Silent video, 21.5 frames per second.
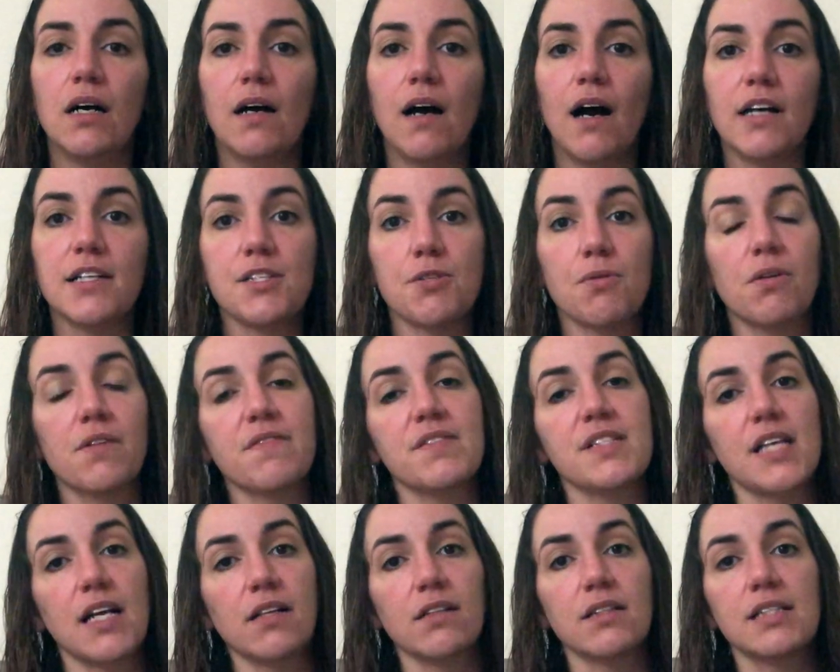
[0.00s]
I sort of
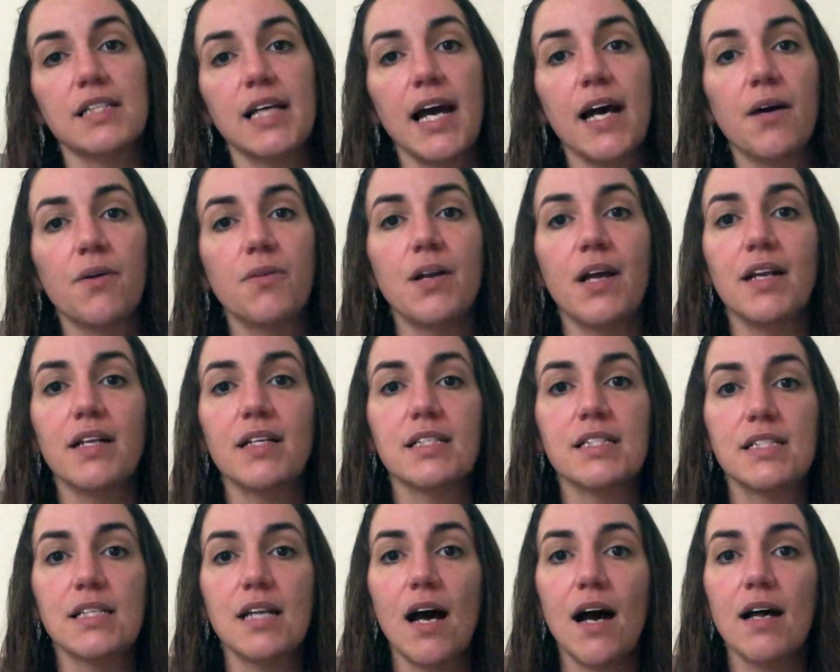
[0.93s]
settle down, and
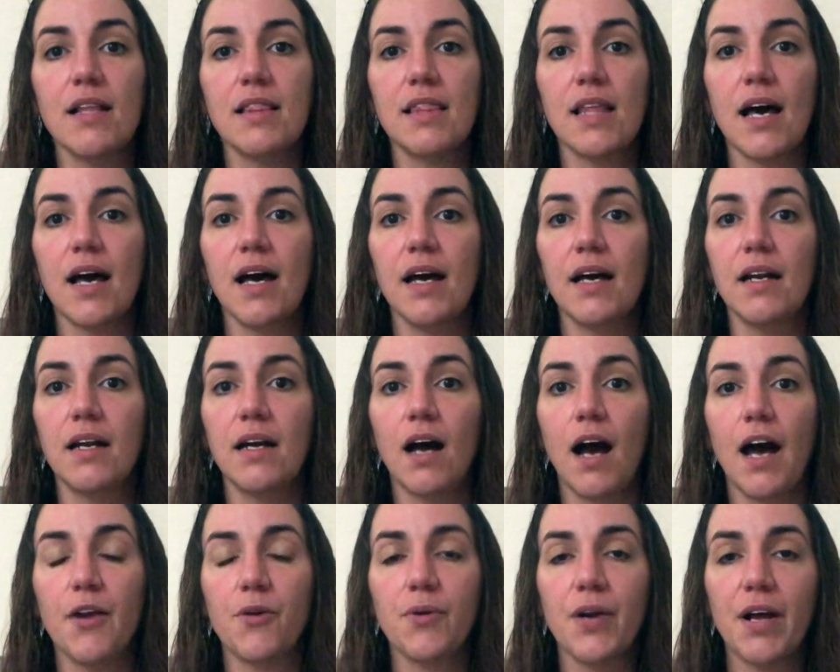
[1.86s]
it's not that
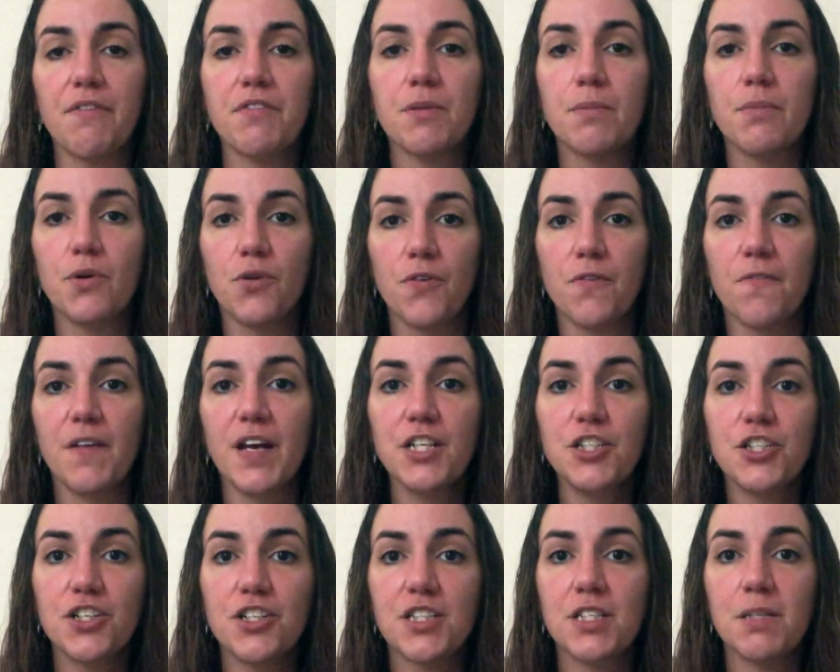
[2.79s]
I don't have the
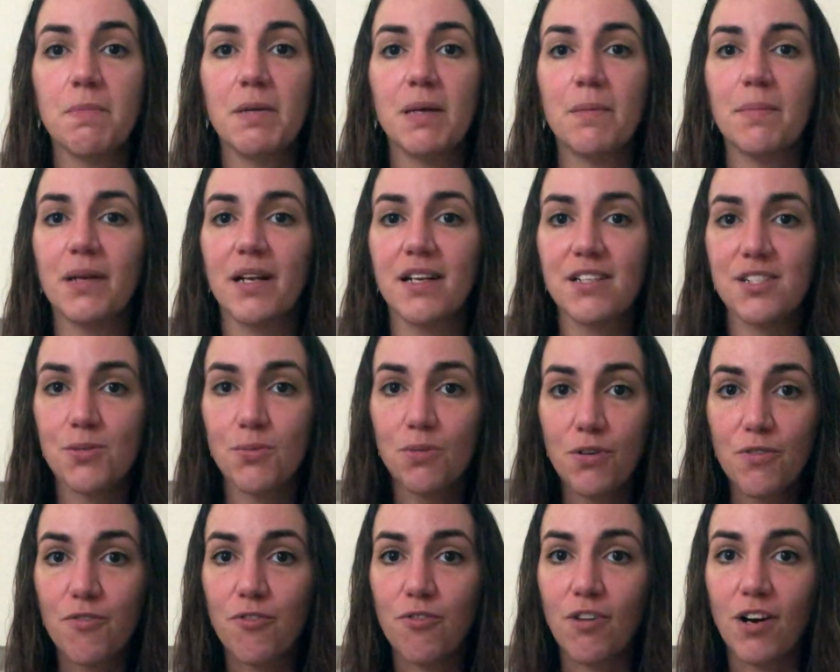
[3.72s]
motivation to be, but I sort
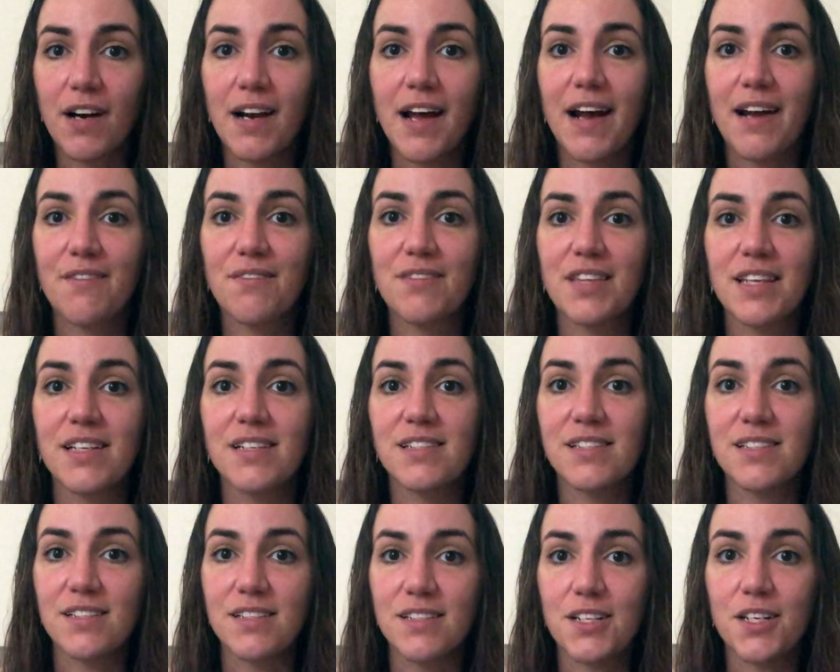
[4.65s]
of run out of
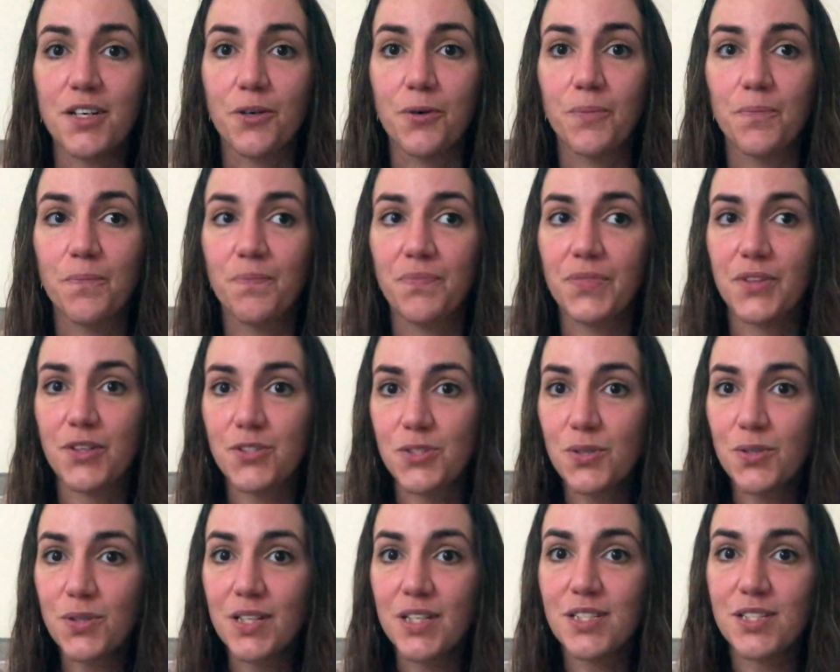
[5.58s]
things to do. There's
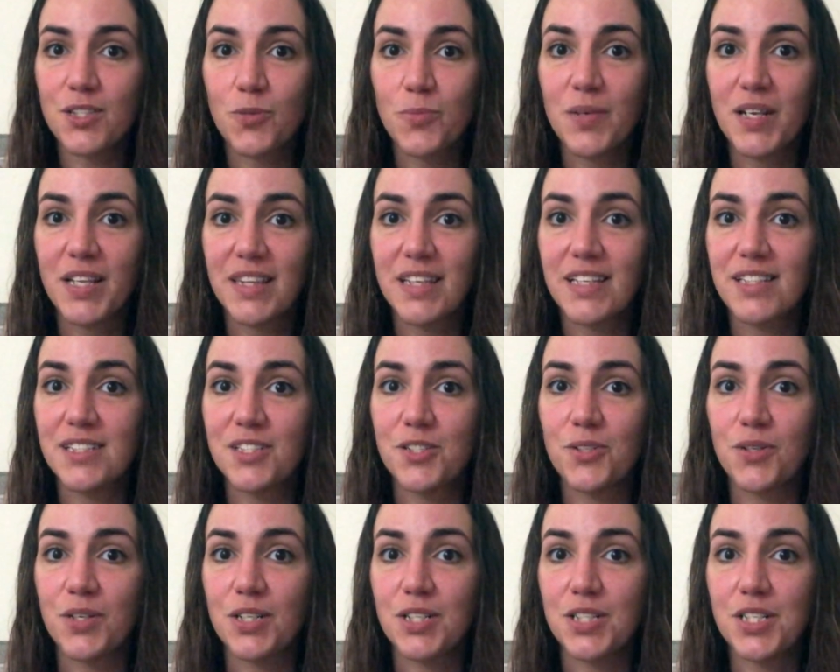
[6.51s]
only so many things
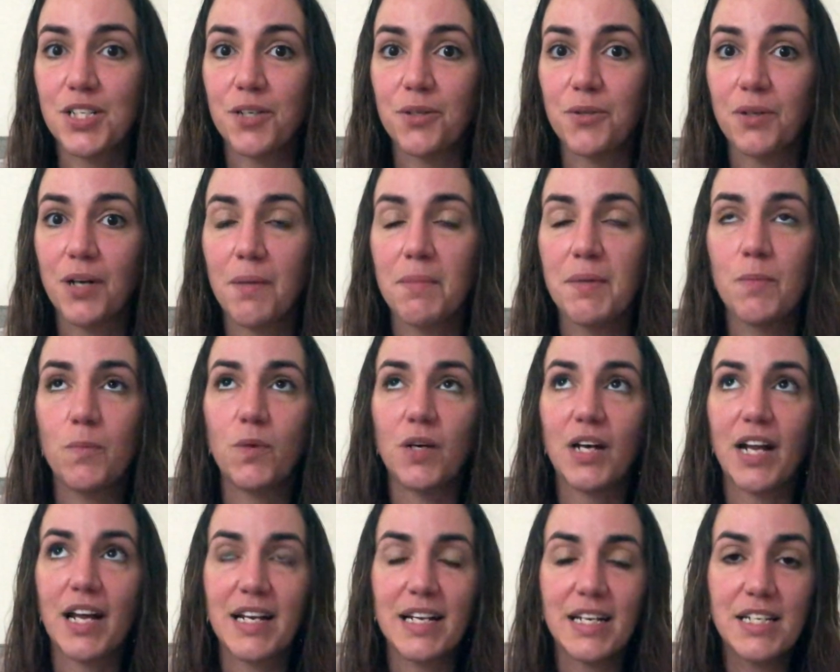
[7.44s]
you can do. I mean, what
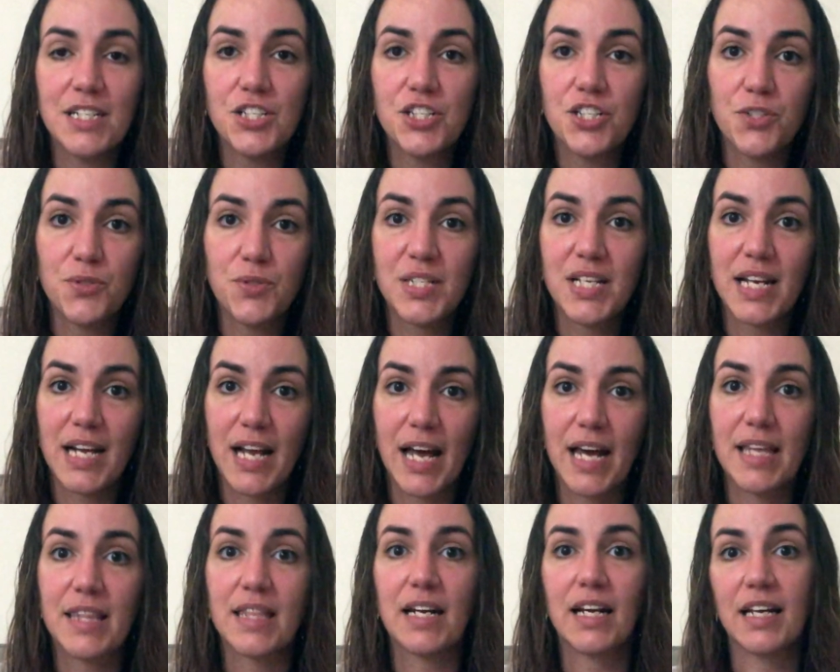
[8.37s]
I didn't do
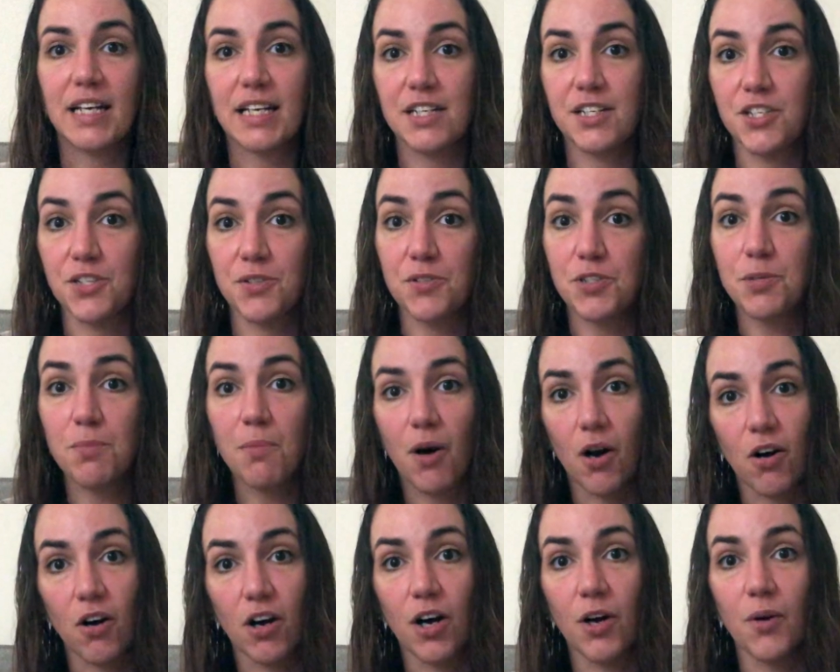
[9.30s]
today that I can do
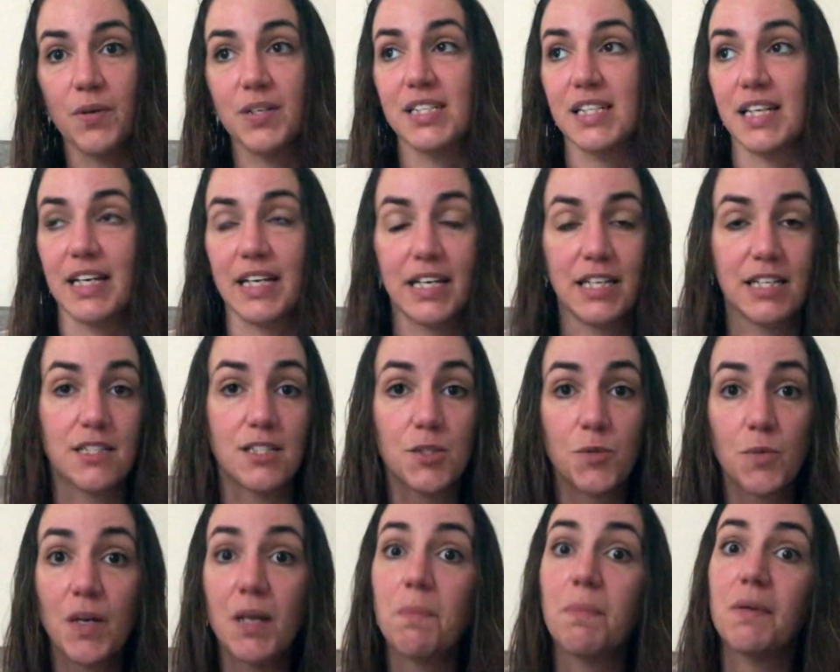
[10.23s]
tomorrow is I can
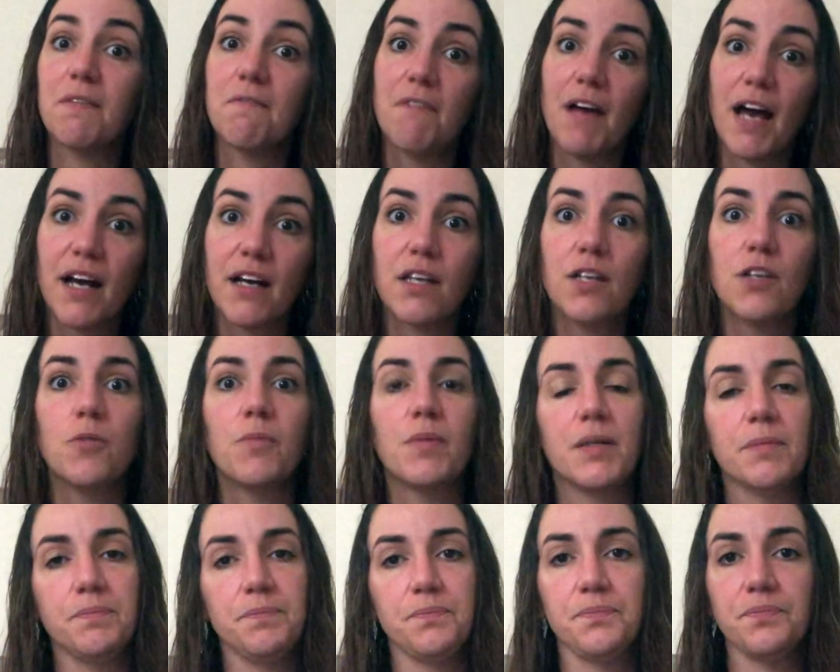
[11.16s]
sweep and vacuum
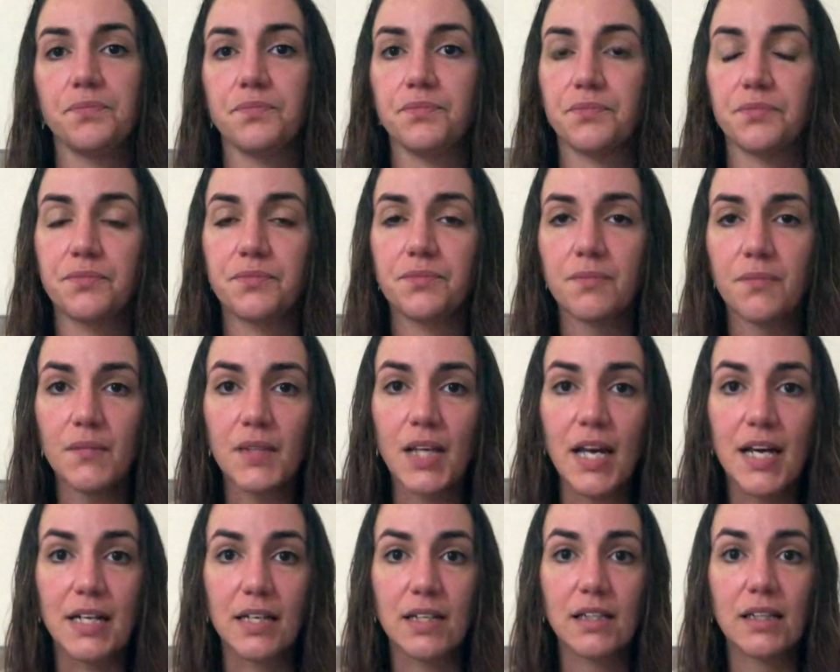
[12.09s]

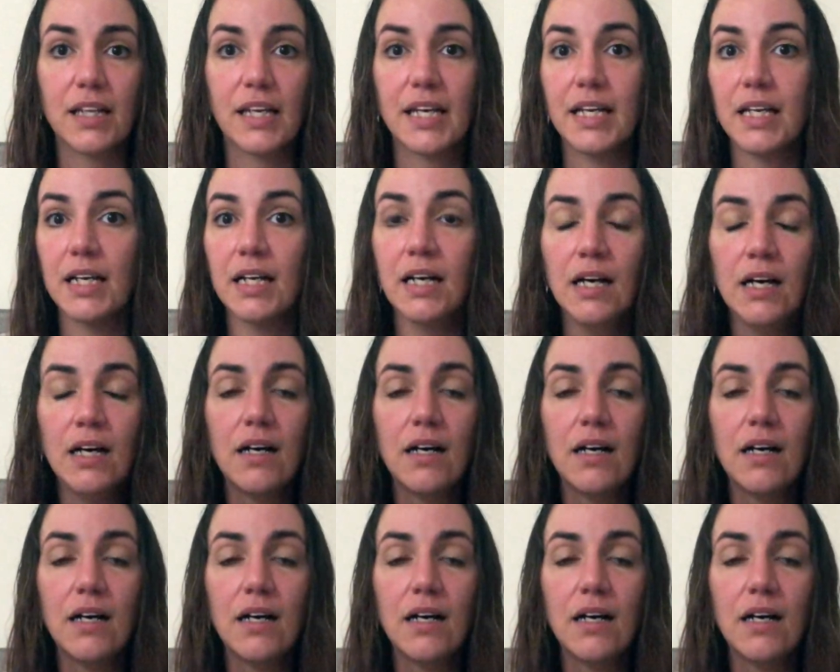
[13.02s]
and clean